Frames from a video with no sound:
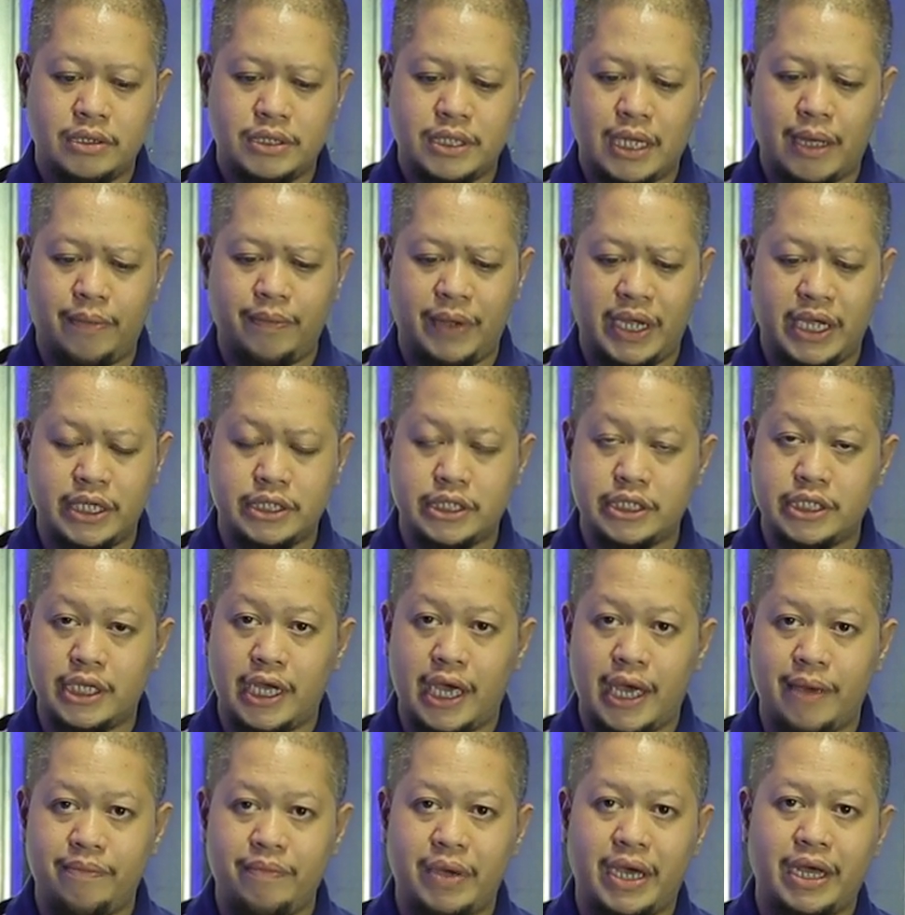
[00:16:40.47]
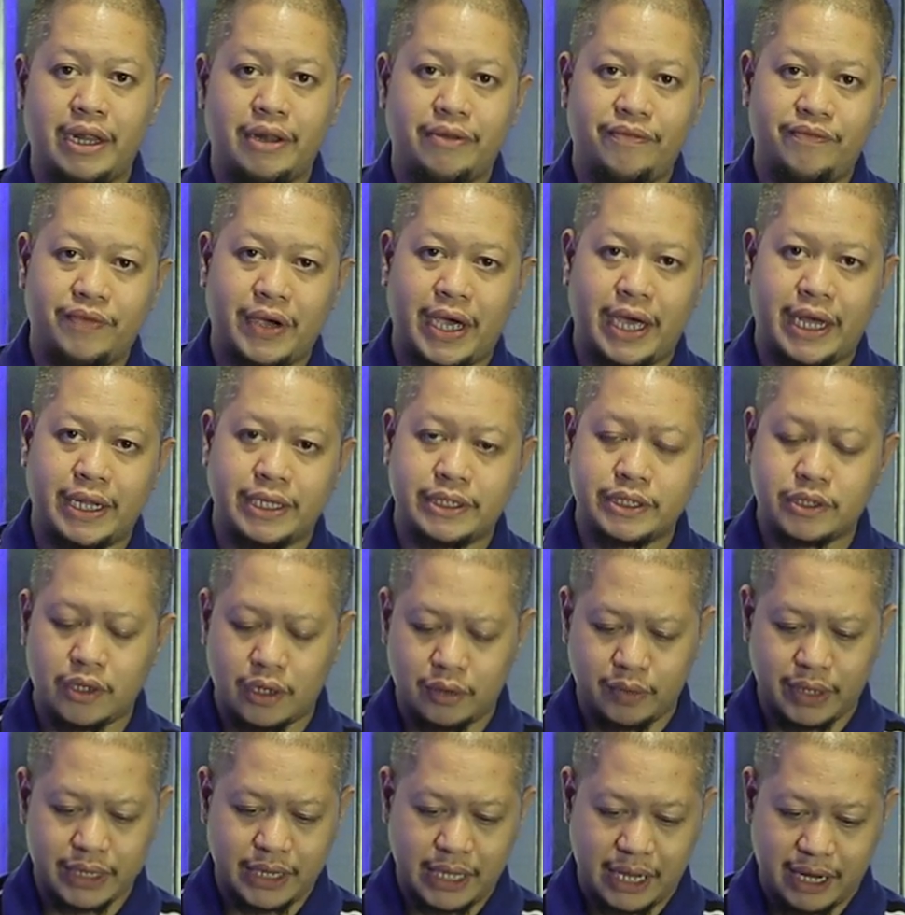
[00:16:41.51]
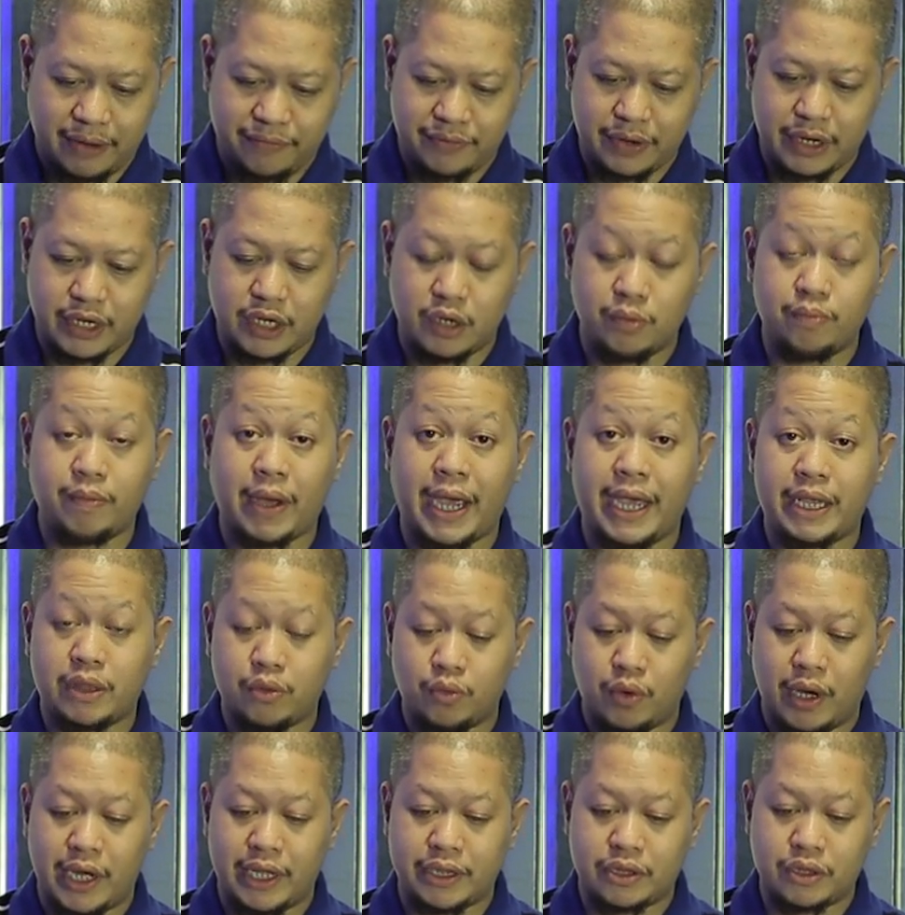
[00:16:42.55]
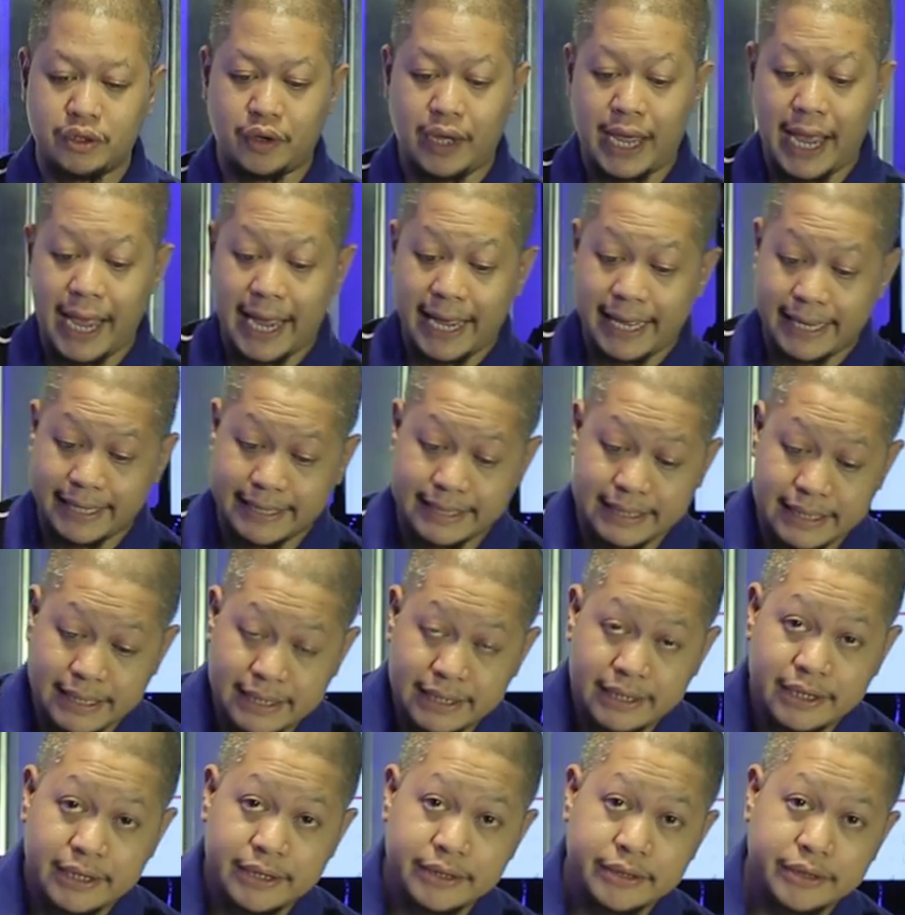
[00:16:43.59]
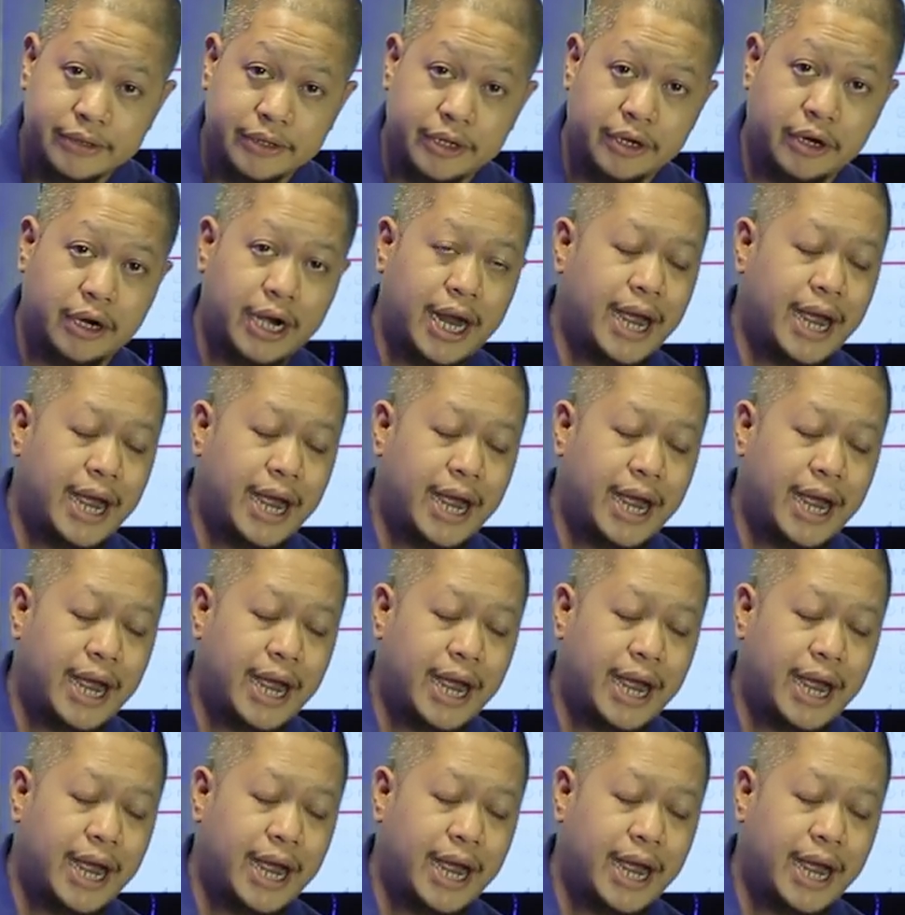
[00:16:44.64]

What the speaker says: some HTML files, or whatever you might want to add to your